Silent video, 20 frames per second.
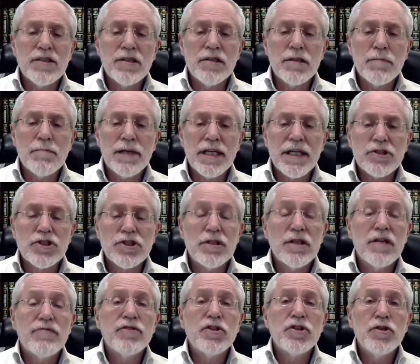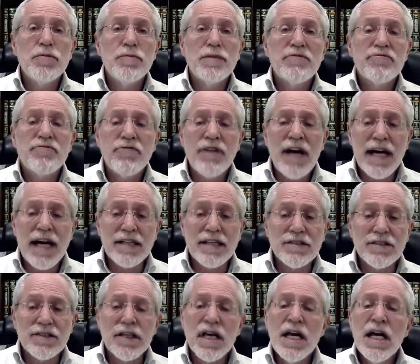a depiction of a human
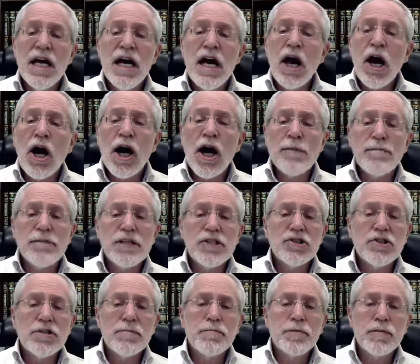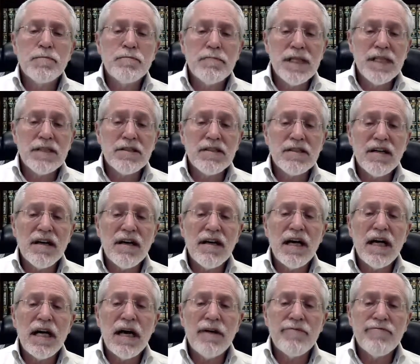face. Our Mishnah permits
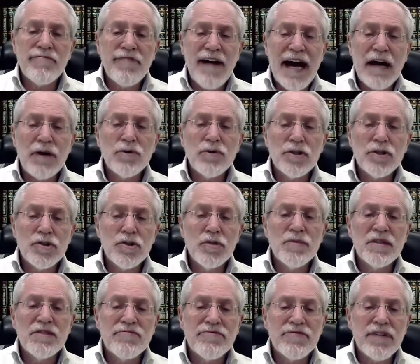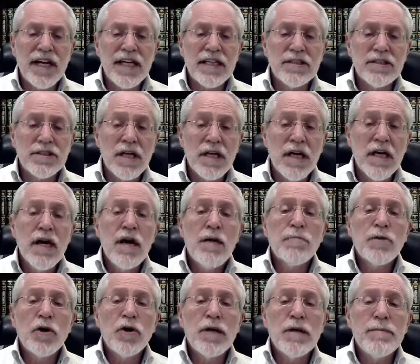a found human face,
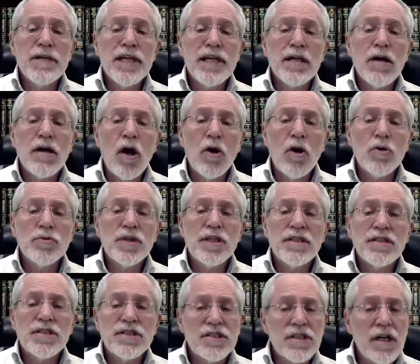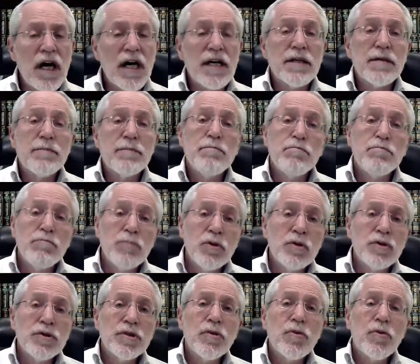prohibiting only a sun,
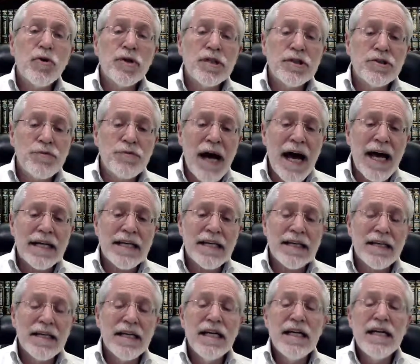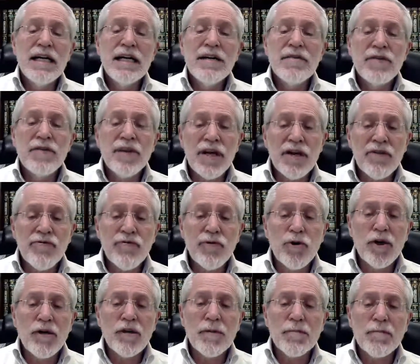moon, or dragon.
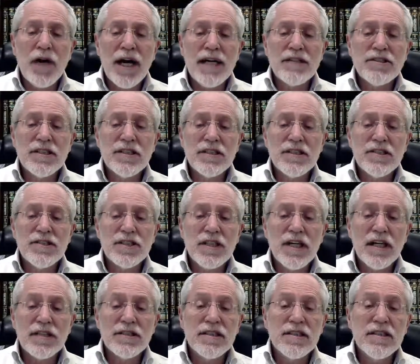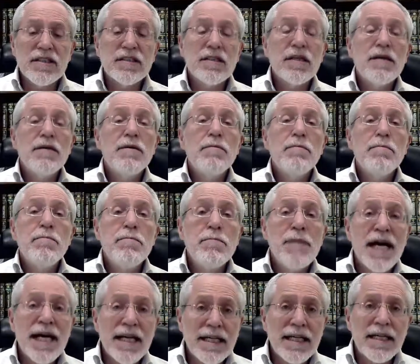Therefore, the brisa discusses
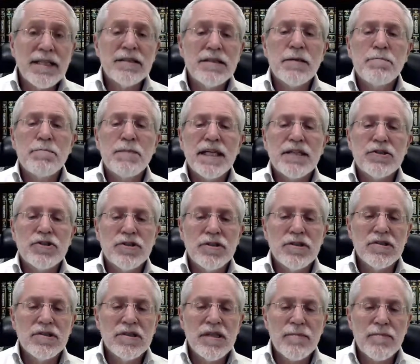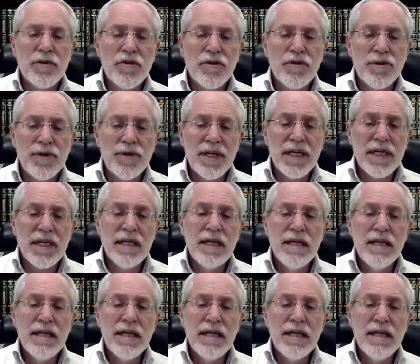making depictions. Number three,